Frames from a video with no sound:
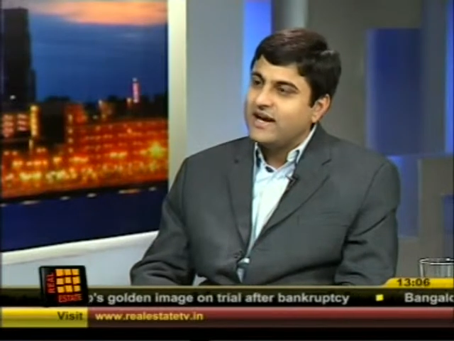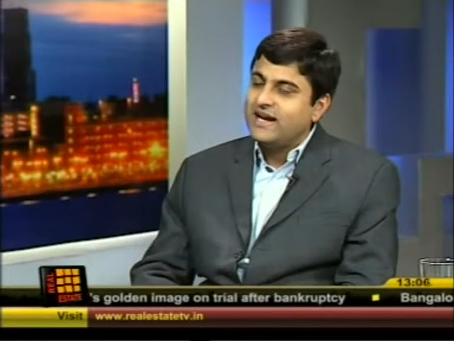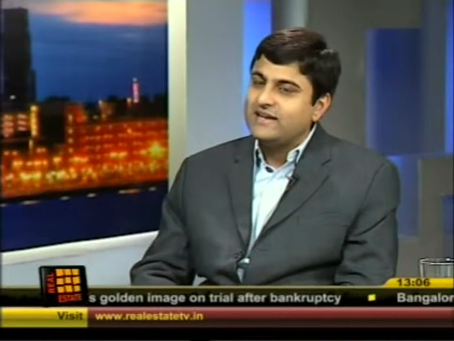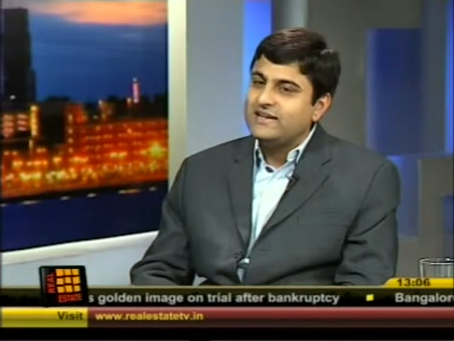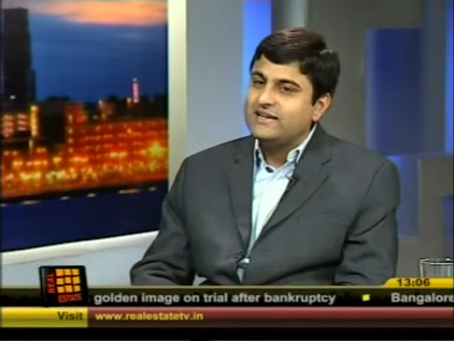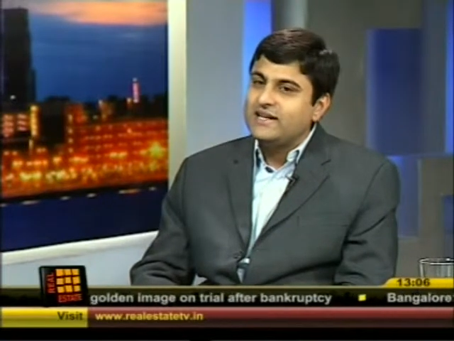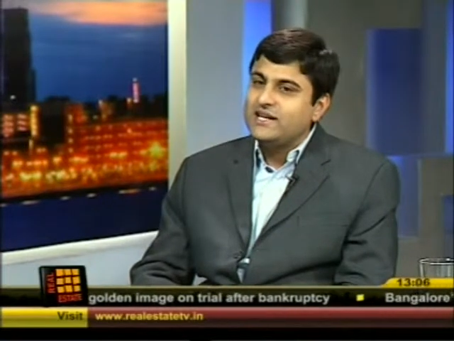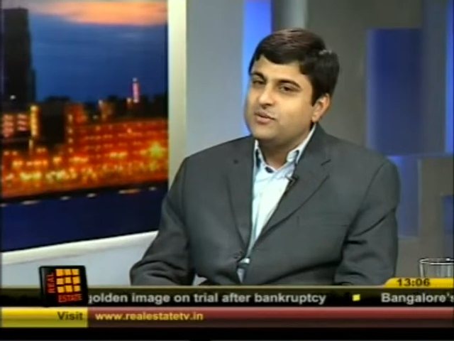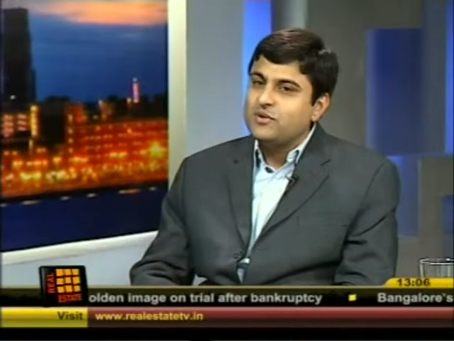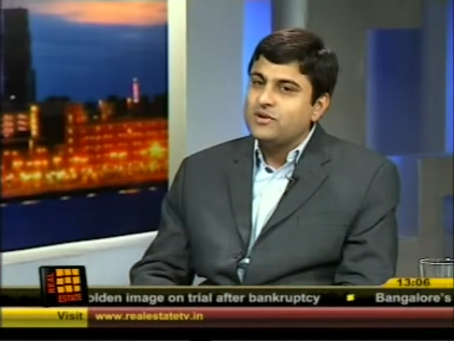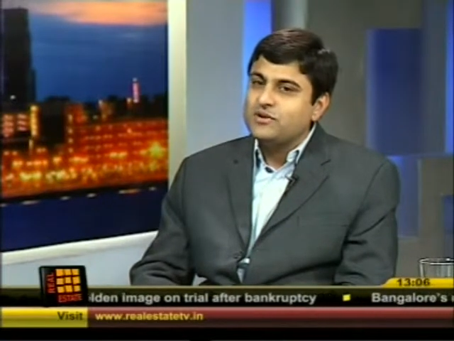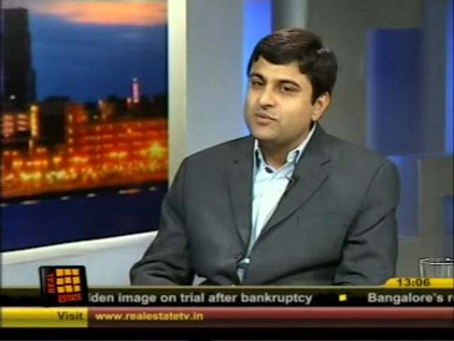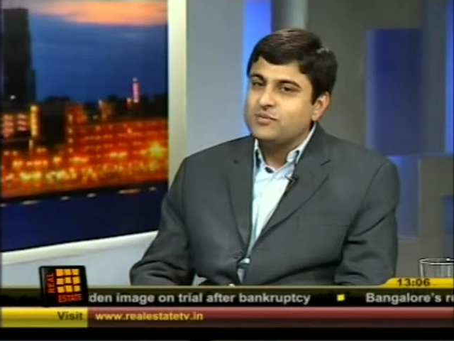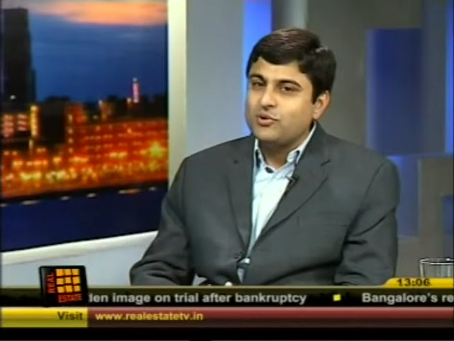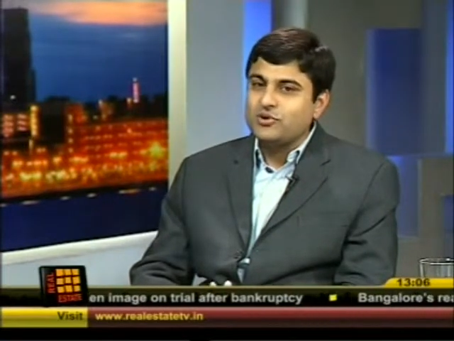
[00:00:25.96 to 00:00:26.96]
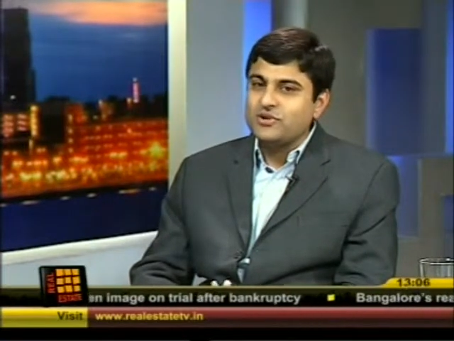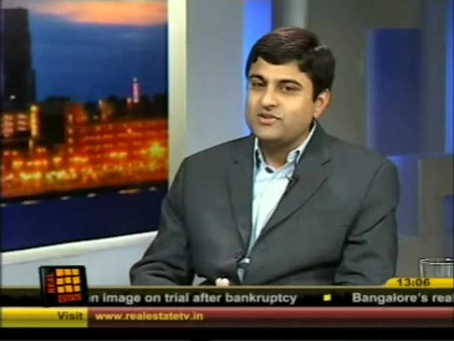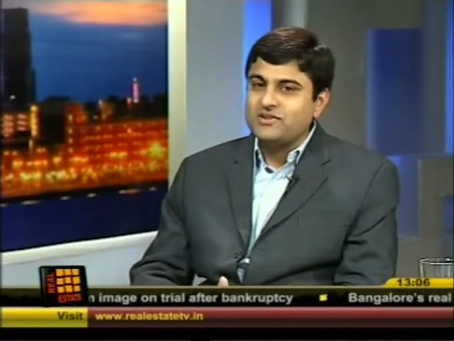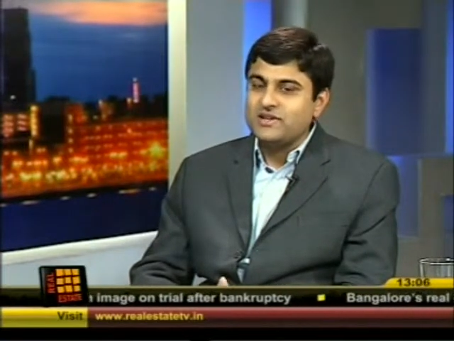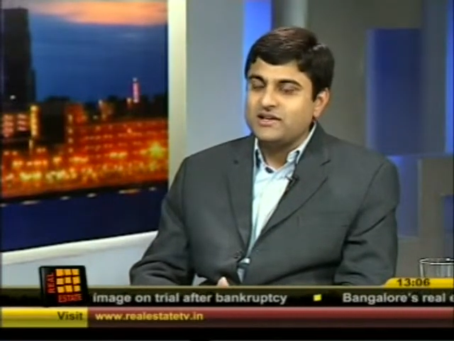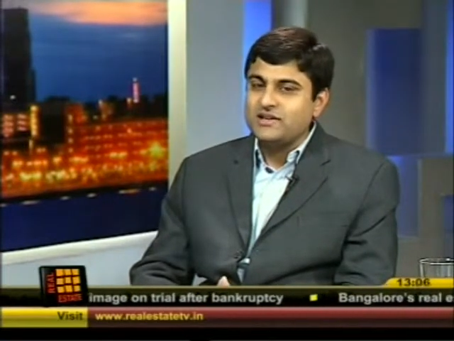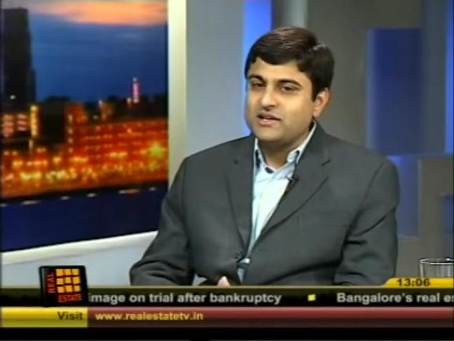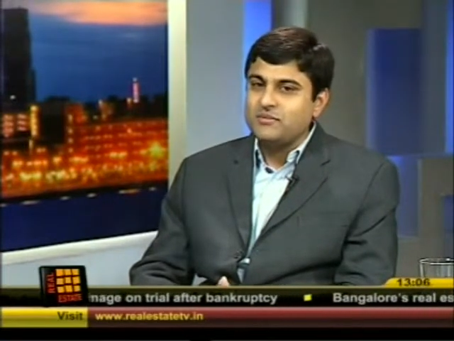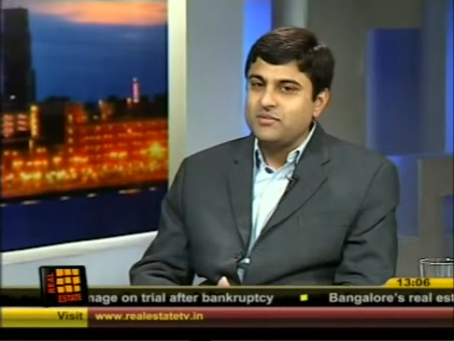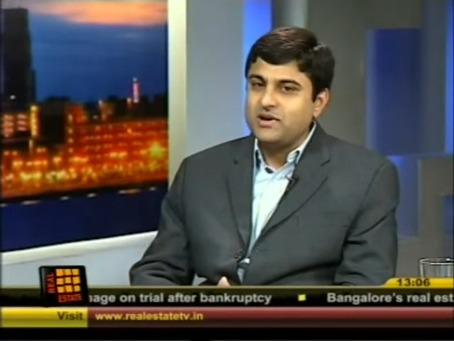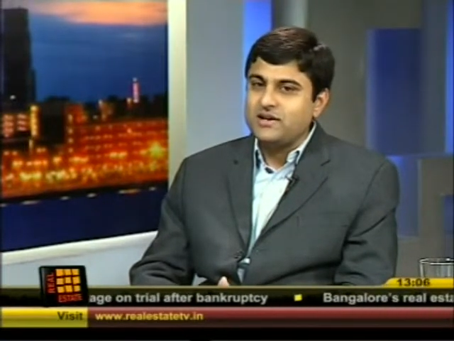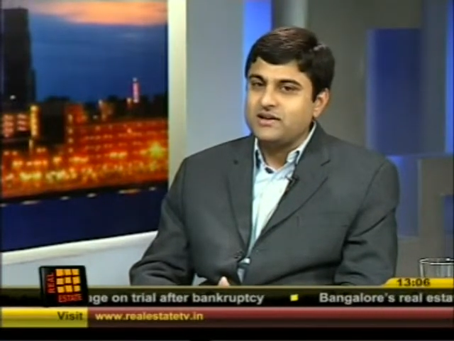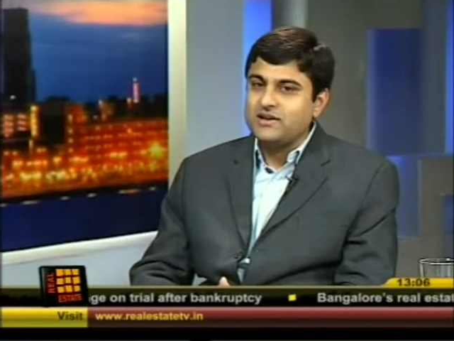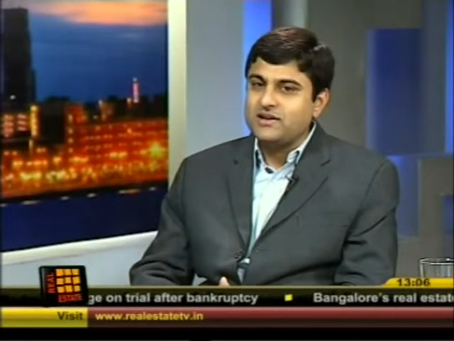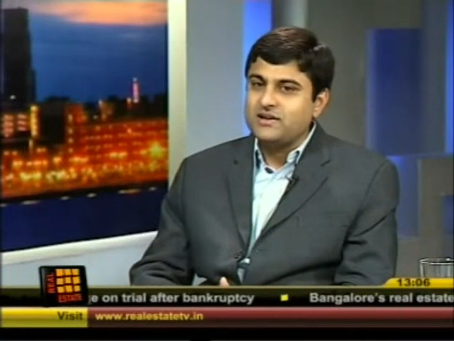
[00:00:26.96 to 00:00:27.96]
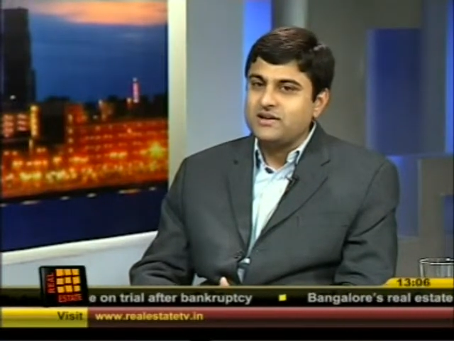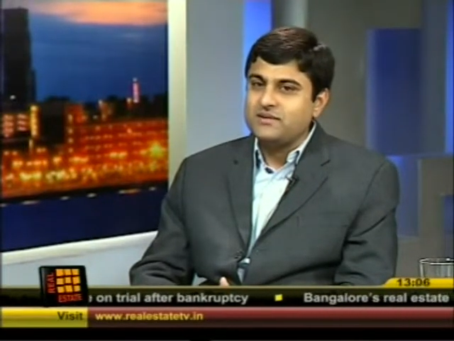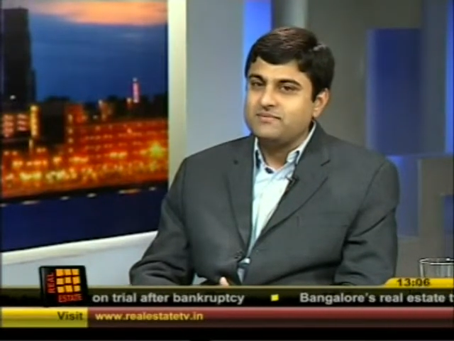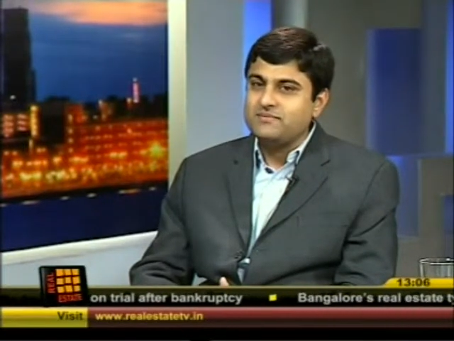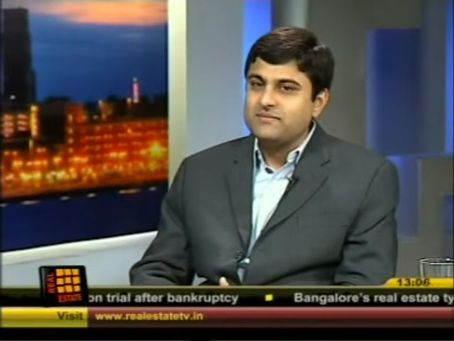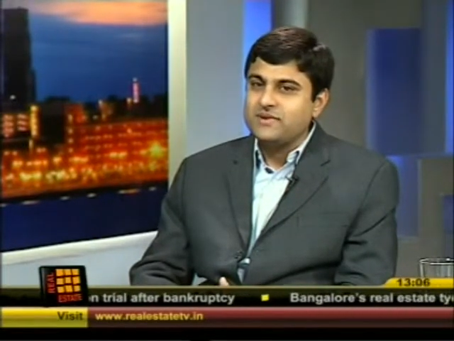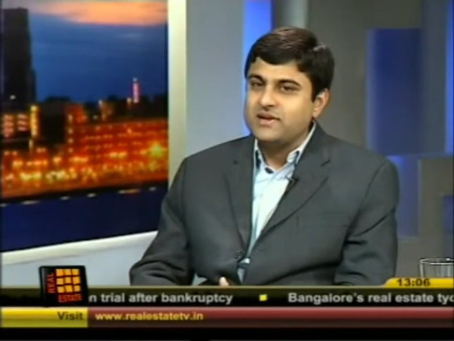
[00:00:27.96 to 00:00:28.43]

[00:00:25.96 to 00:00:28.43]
And a daily work report is nothing but a